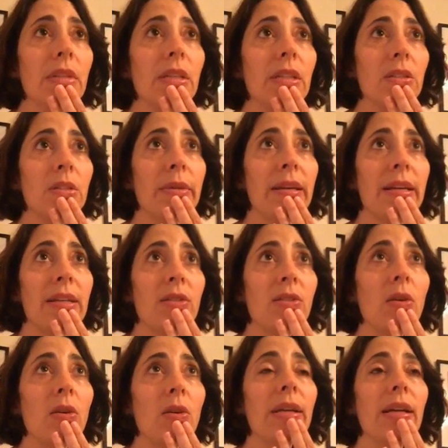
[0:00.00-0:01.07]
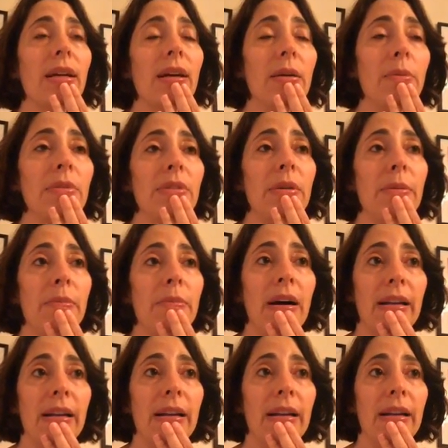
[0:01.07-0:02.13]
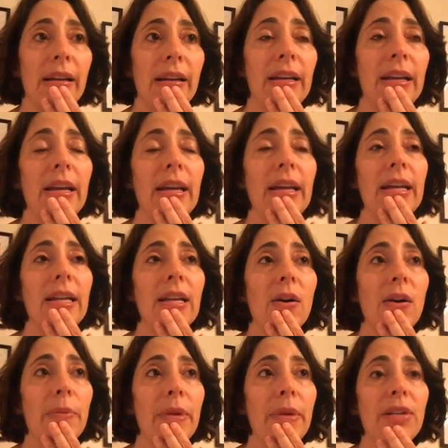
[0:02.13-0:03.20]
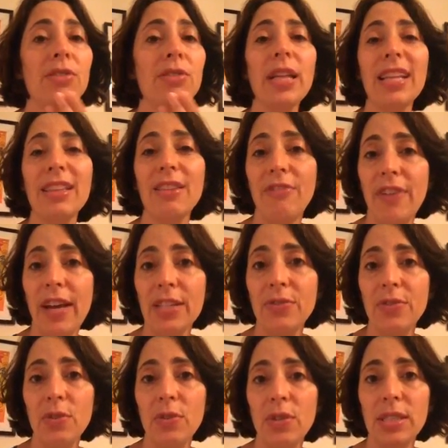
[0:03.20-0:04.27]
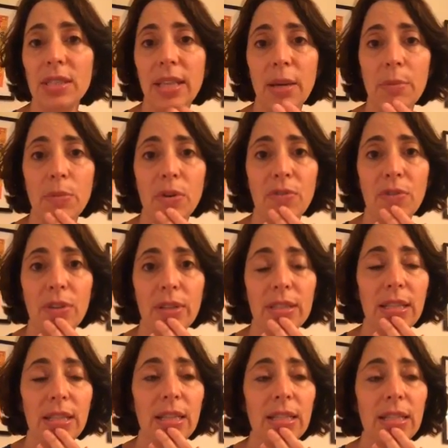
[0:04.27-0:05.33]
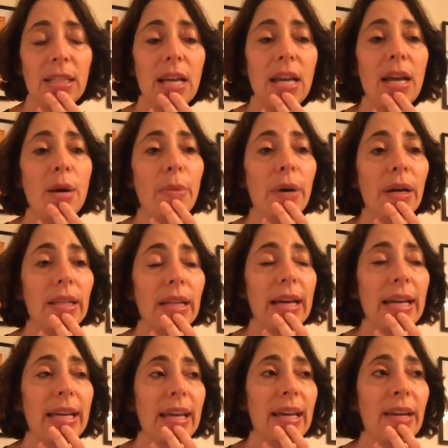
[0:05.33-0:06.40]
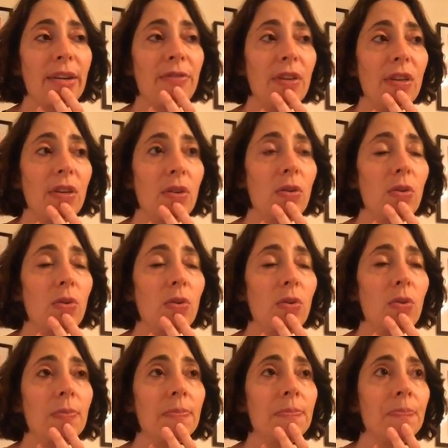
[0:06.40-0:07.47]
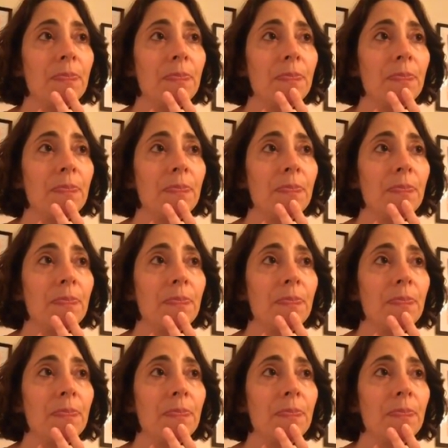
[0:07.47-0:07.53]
Excuse me. And so when it comes to money, I mentioned like the fast food example, for instance. But like if you